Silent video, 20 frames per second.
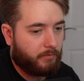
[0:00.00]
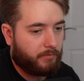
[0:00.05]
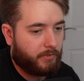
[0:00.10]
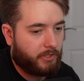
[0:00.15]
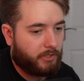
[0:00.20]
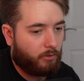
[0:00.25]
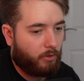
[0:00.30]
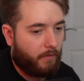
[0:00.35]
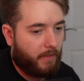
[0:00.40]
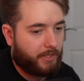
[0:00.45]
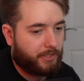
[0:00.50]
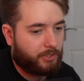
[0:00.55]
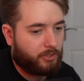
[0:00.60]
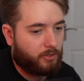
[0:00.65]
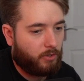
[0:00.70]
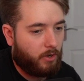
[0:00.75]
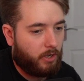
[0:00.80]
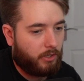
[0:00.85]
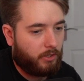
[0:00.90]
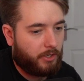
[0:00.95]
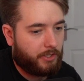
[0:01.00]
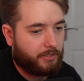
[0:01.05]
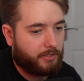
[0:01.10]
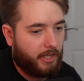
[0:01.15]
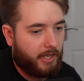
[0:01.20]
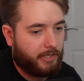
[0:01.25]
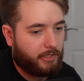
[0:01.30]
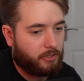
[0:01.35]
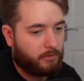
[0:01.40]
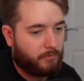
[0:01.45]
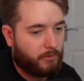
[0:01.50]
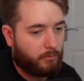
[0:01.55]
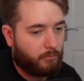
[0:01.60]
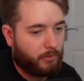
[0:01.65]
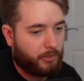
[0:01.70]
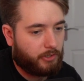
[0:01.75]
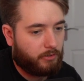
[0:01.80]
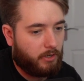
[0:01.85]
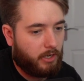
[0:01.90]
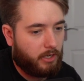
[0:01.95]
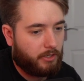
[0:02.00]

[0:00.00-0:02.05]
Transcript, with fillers: They've still got that stylized nature of the original